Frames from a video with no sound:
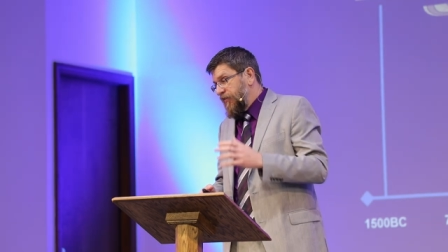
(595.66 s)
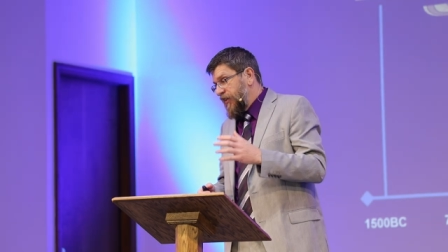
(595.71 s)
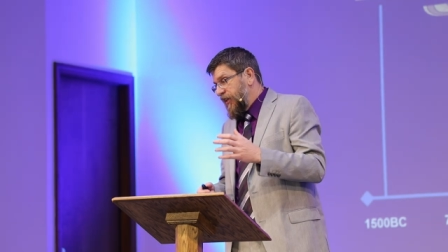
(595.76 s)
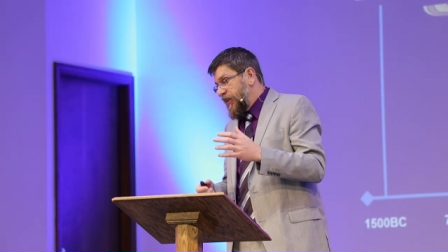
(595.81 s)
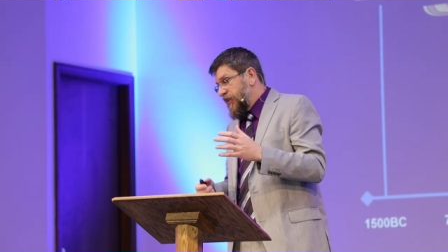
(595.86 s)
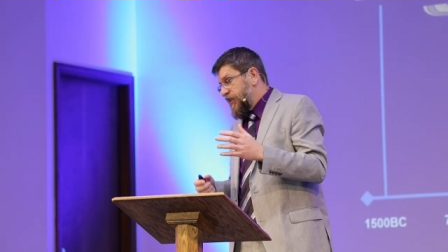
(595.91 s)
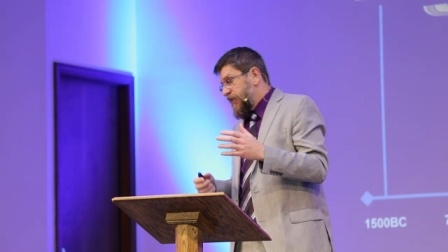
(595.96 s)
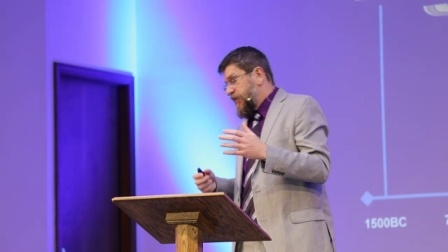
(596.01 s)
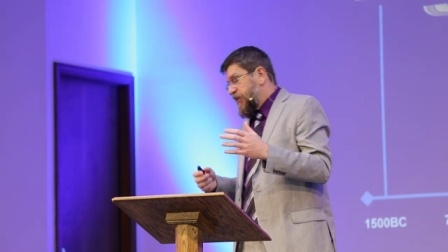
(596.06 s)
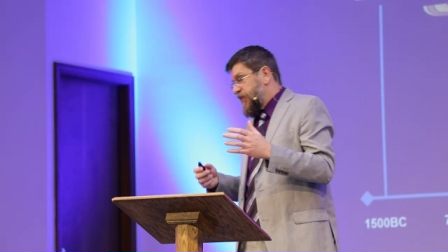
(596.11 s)
of
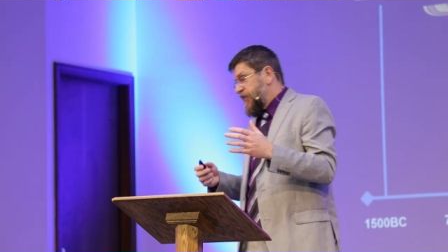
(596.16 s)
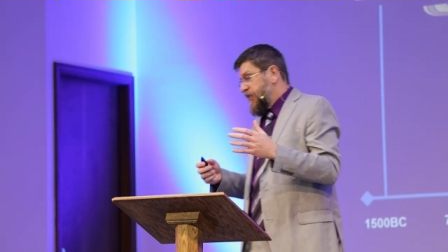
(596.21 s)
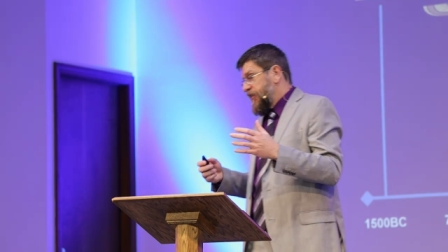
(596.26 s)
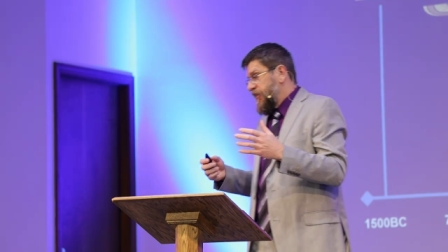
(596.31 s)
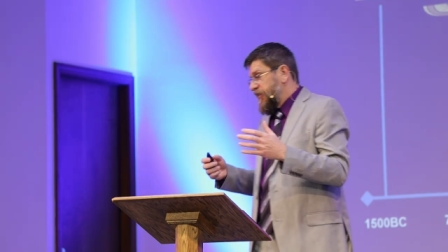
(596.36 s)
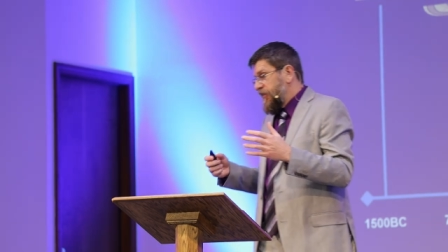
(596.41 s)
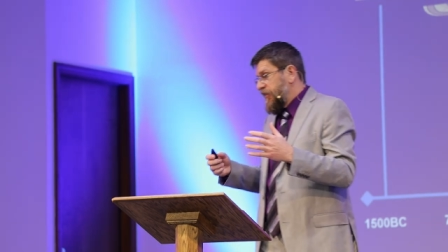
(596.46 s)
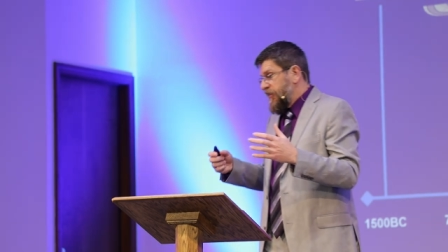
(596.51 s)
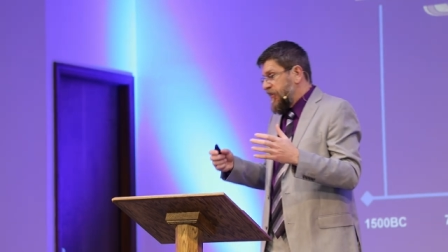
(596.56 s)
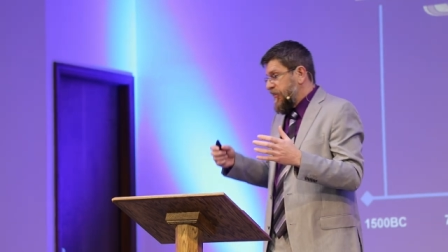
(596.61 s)
this
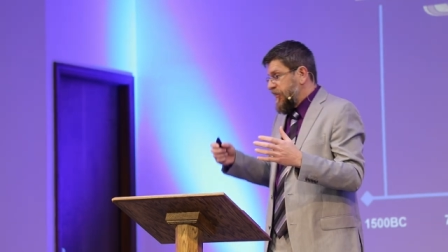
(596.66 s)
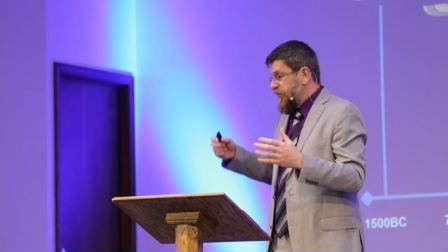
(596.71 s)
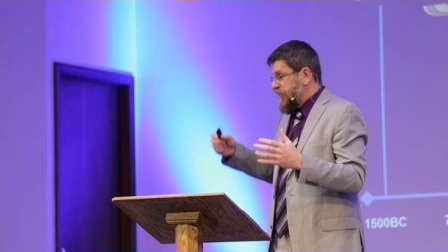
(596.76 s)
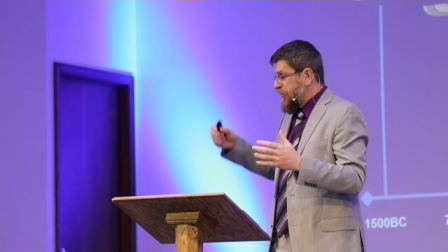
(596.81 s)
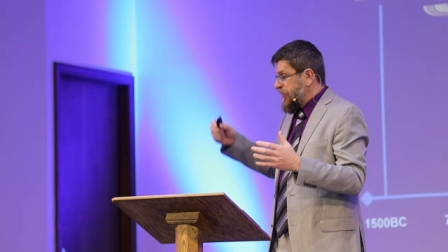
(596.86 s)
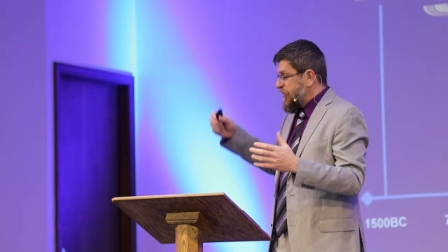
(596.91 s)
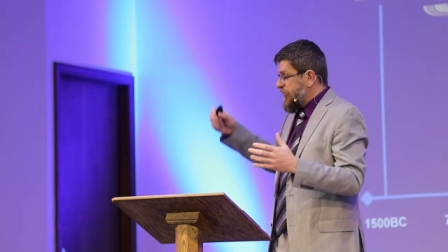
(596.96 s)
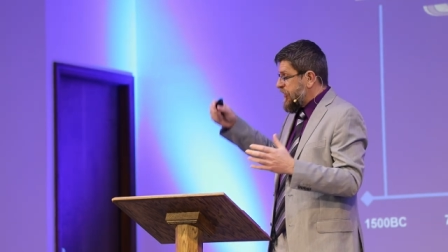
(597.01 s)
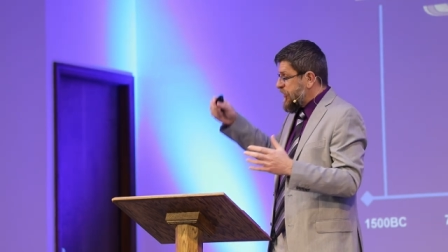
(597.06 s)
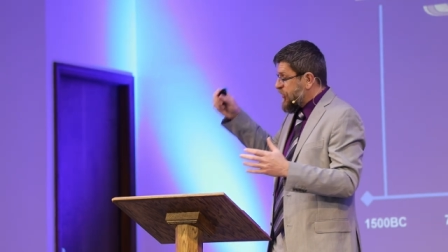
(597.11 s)

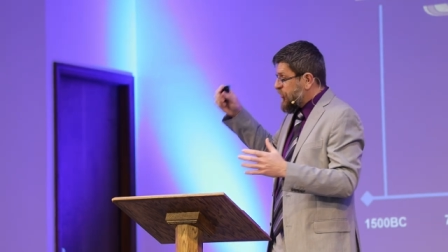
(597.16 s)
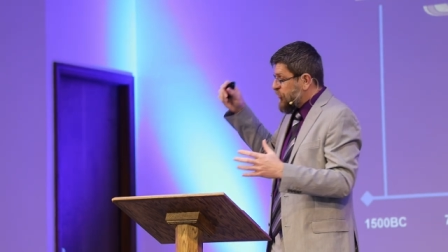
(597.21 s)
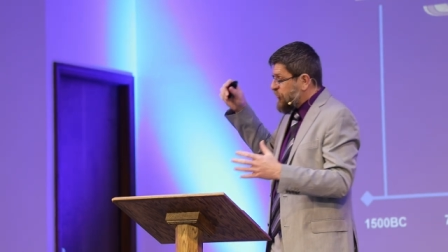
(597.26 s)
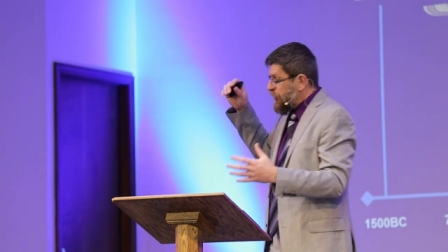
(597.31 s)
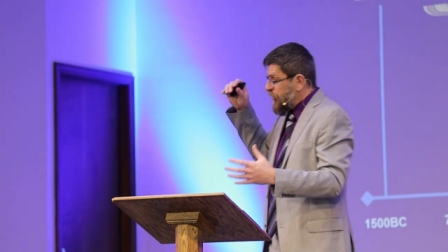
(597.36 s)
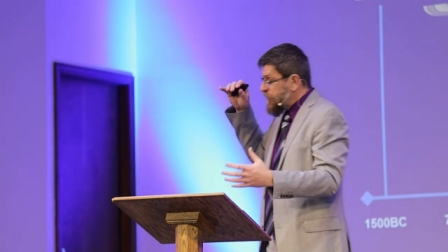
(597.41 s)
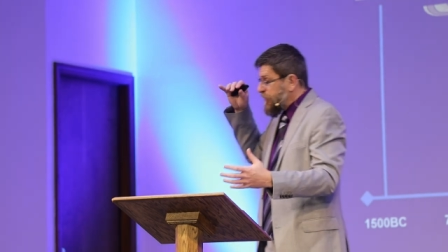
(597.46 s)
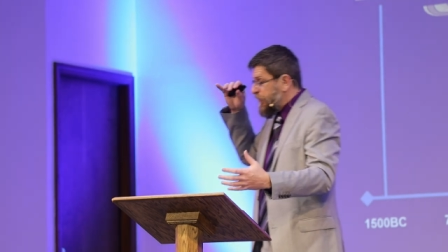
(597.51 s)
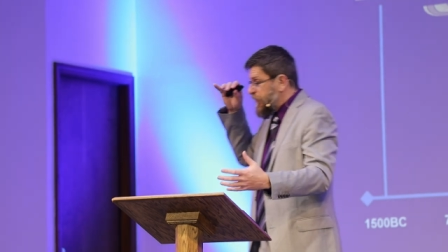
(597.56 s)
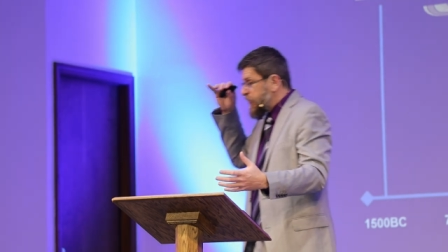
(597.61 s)

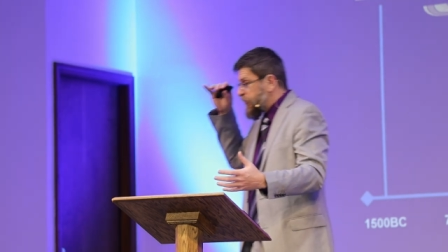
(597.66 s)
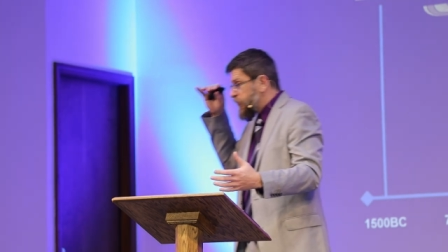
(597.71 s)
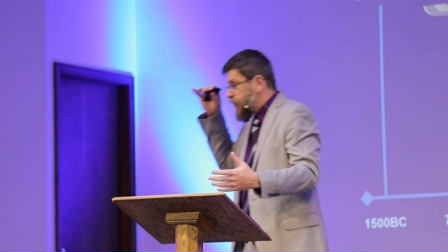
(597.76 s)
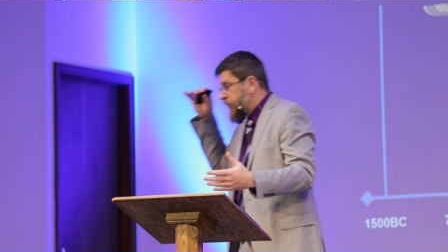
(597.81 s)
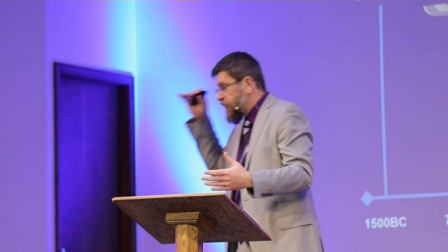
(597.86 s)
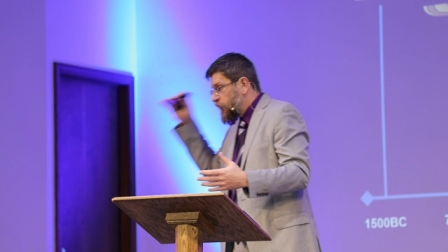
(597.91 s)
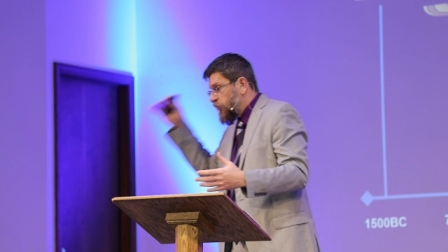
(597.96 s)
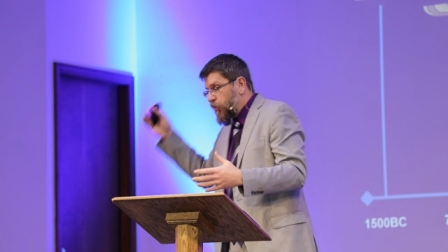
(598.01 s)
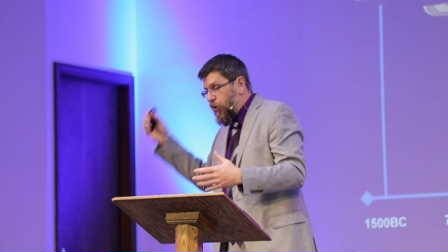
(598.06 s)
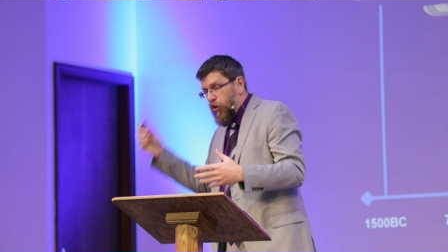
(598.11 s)
disagreement
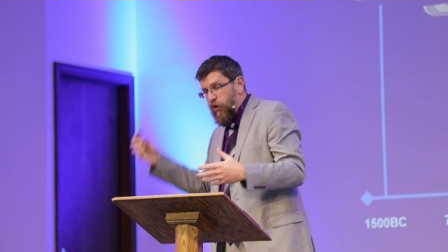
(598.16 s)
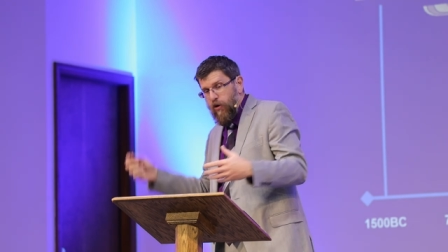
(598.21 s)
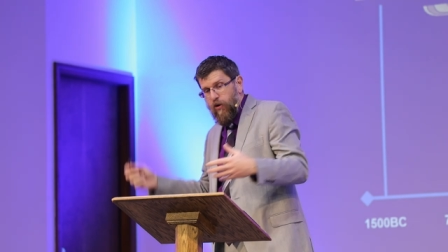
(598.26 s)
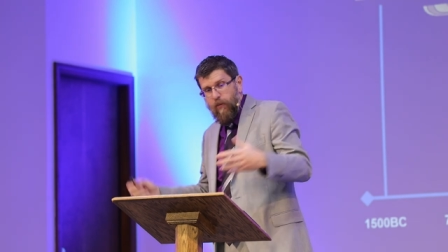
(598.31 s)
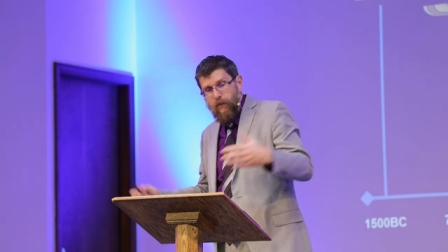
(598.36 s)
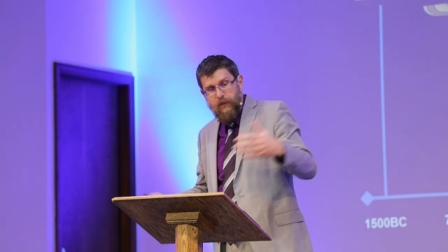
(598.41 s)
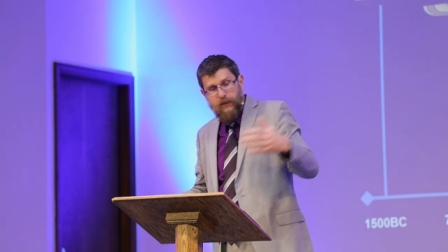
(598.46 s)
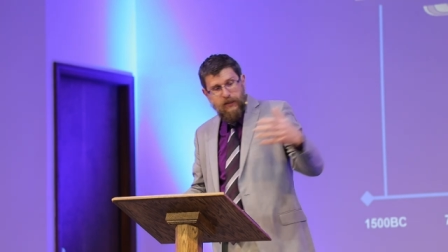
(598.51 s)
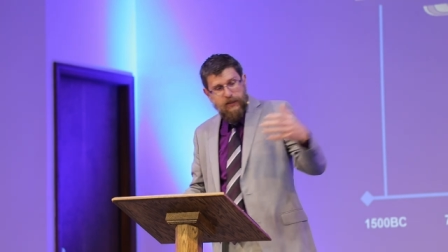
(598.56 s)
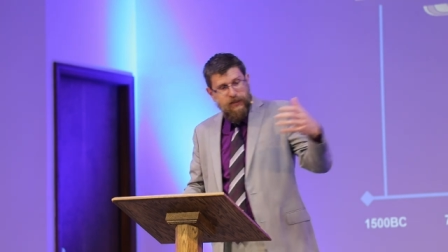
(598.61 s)
between
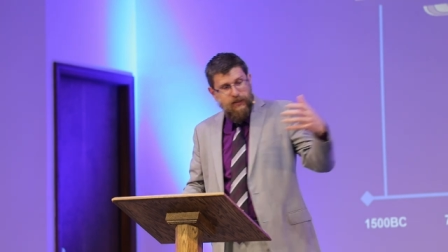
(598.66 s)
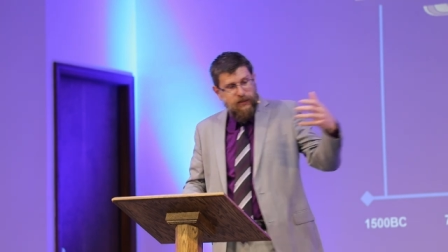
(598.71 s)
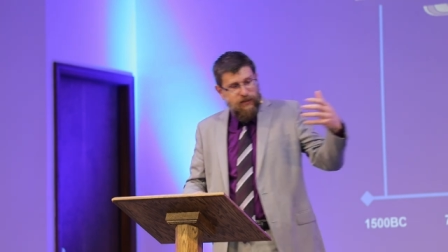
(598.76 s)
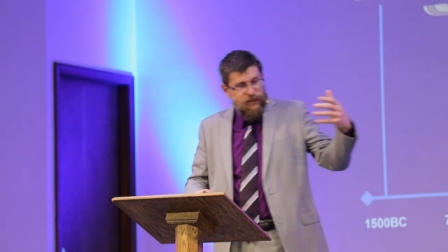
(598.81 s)
Rome